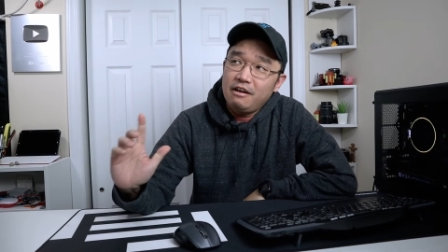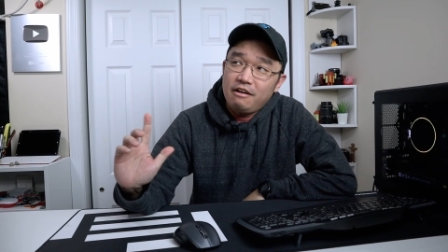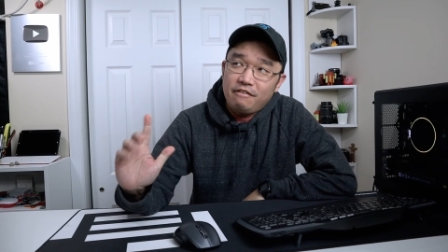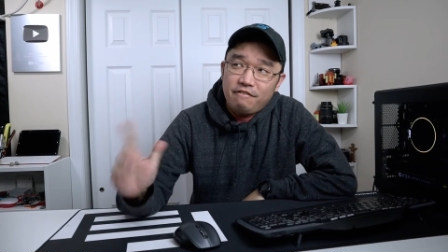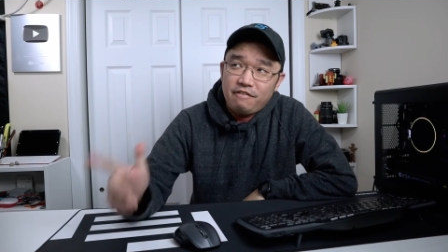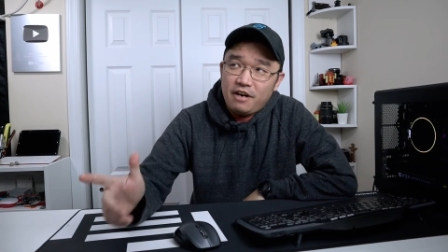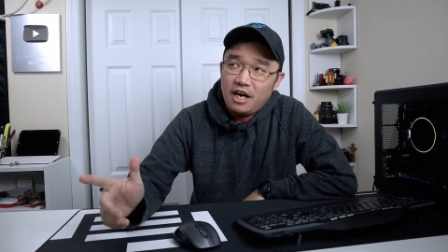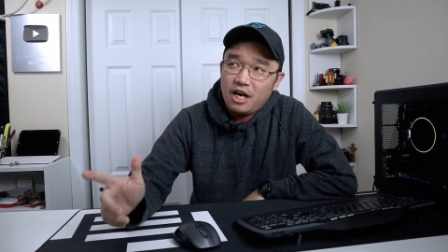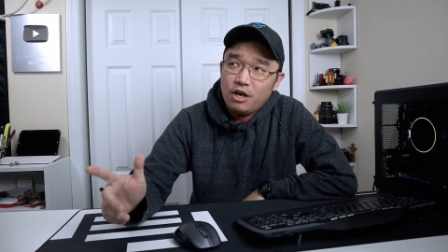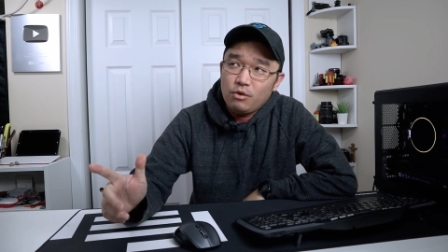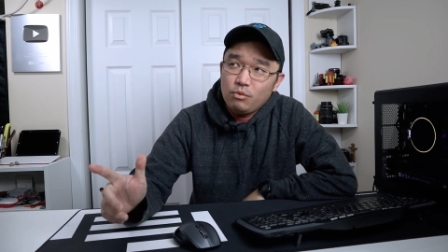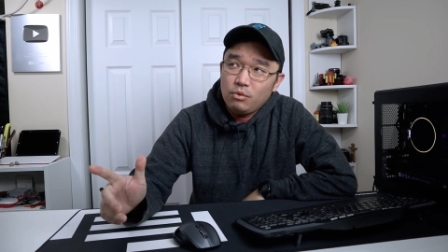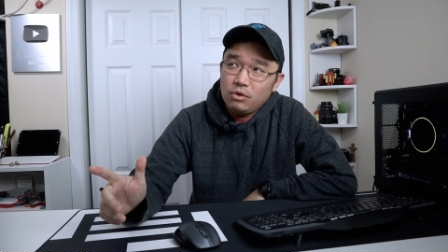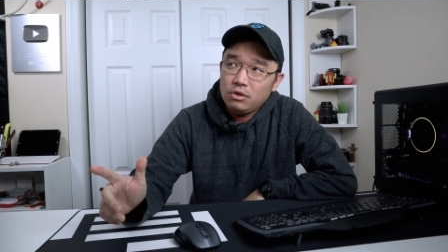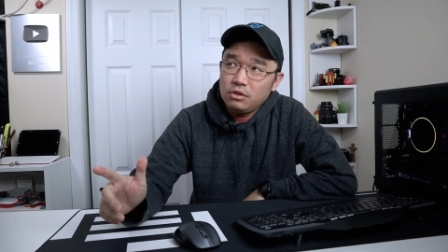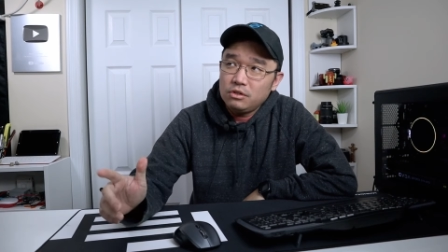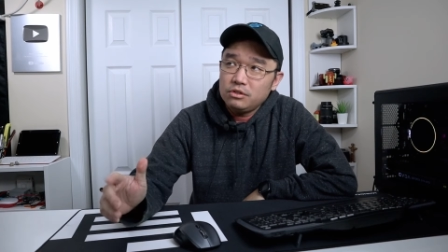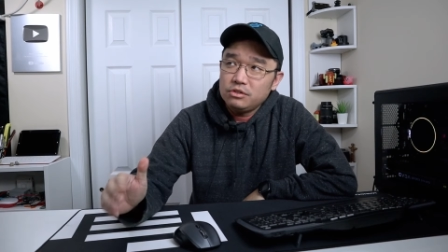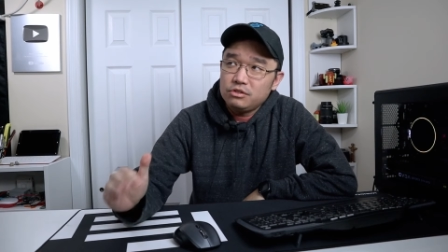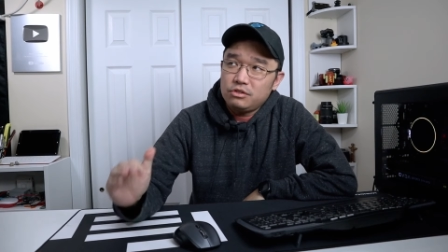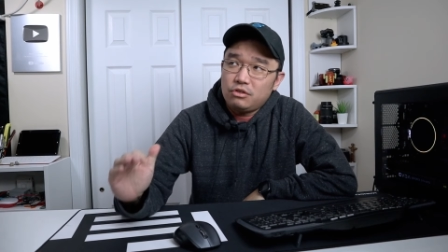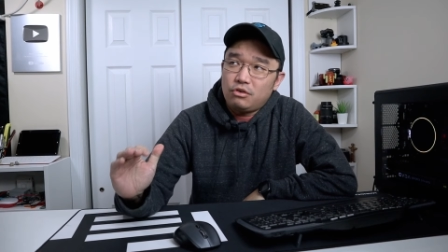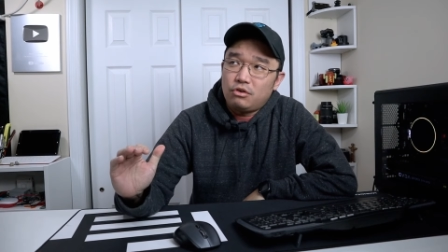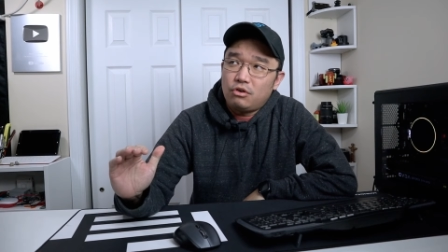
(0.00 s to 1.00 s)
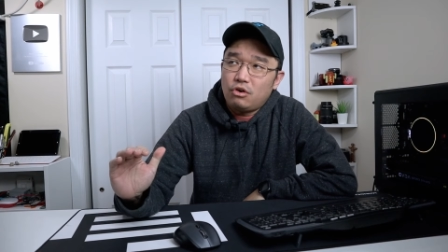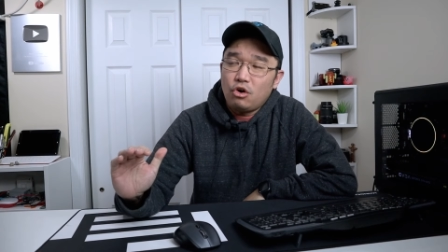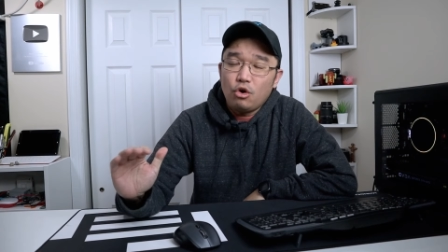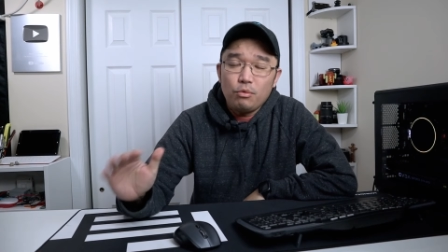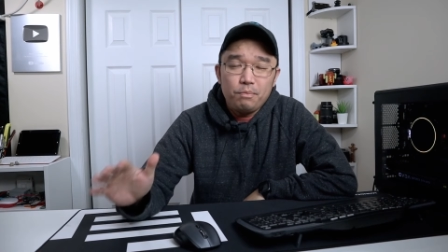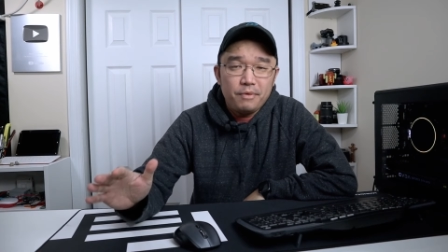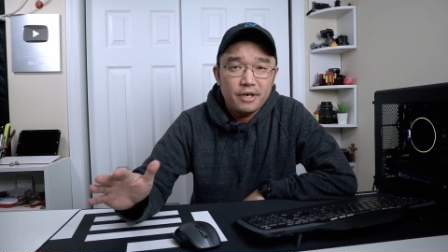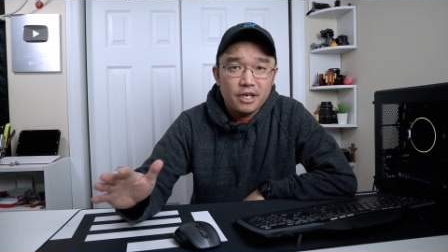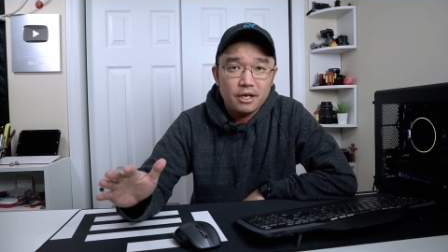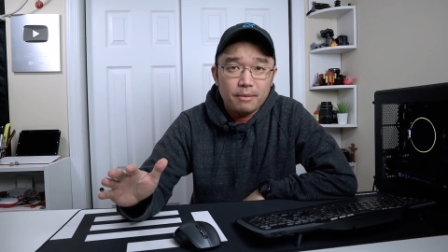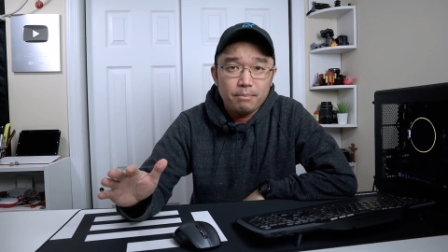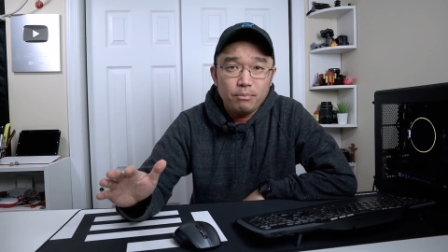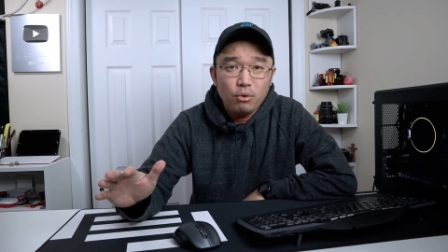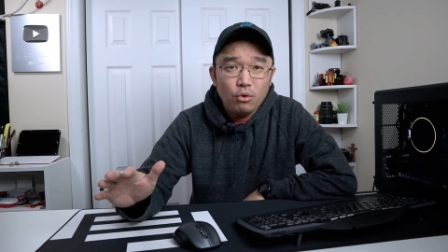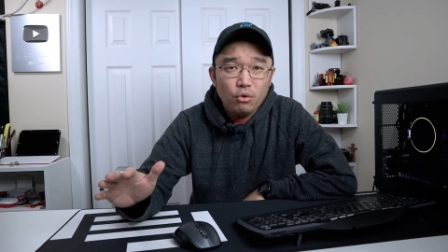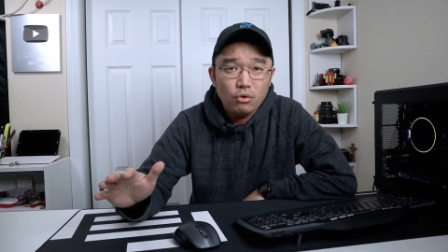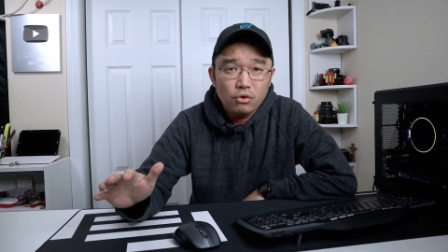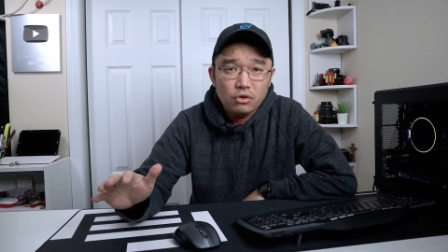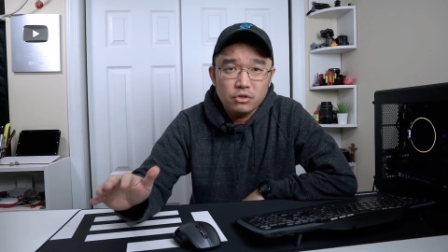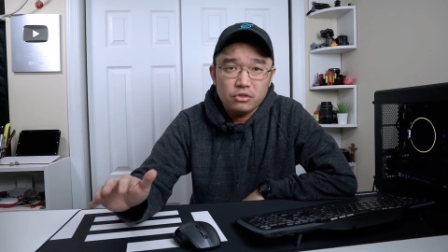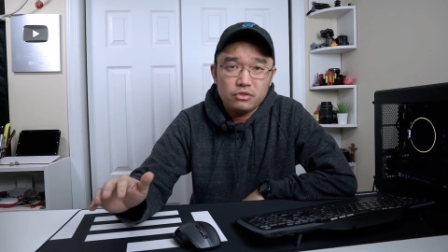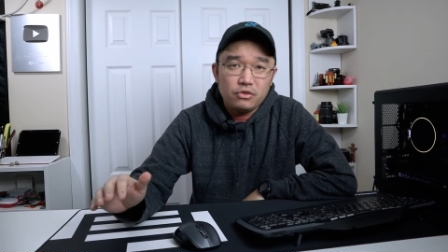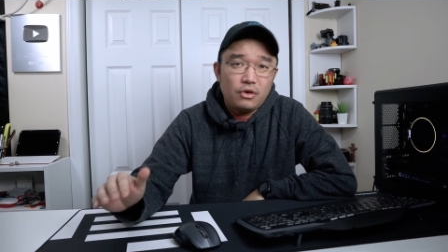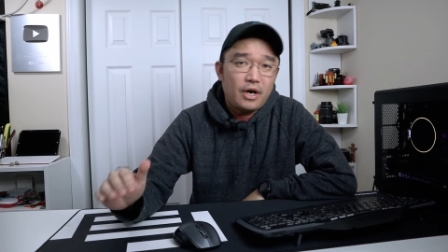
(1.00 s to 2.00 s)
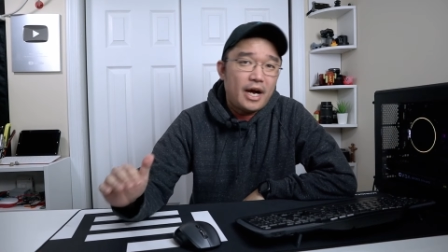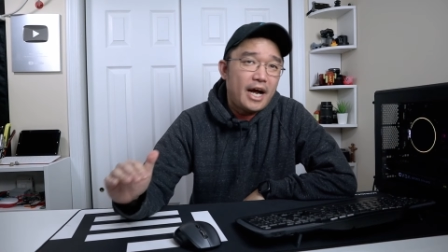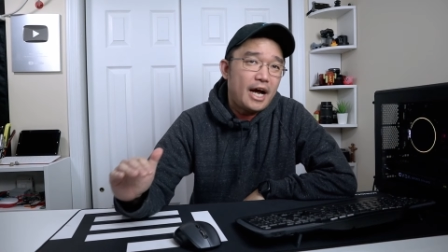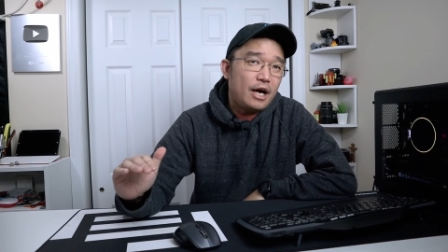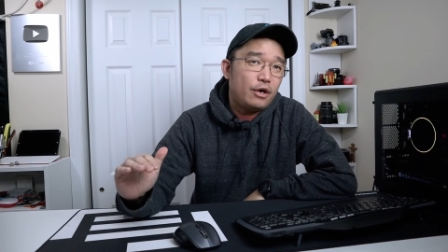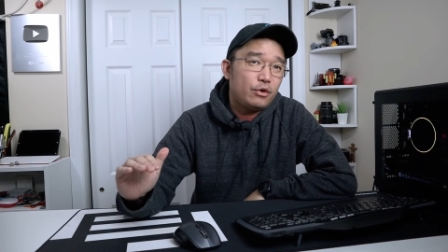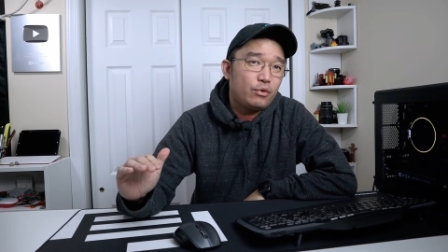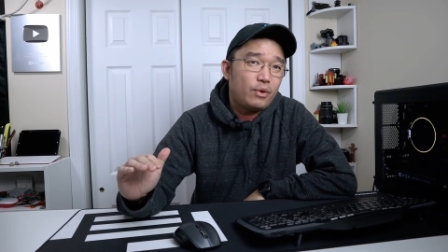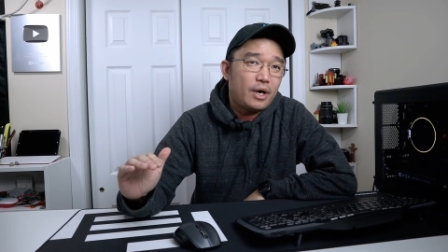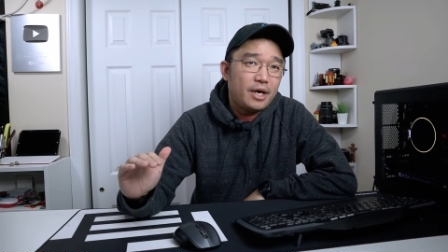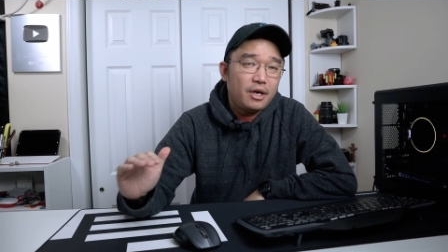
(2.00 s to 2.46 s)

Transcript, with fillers: firewalls or opening a port or how do